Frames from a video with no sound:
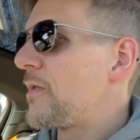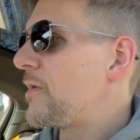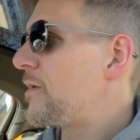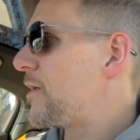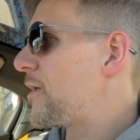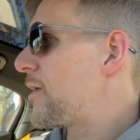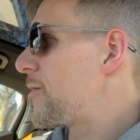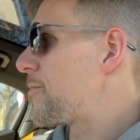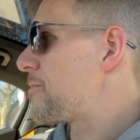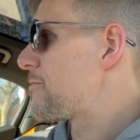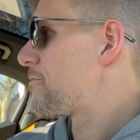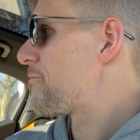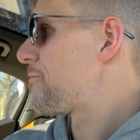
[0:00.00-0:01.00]

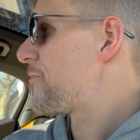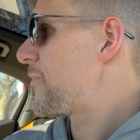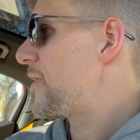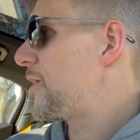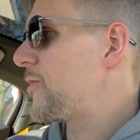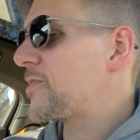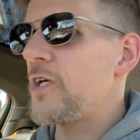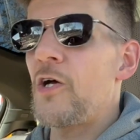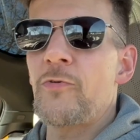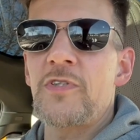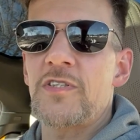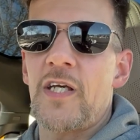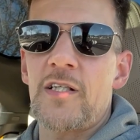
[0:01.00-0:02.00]
it's all
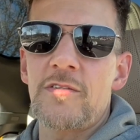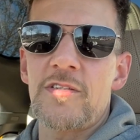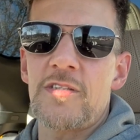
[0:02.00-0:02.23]
recycled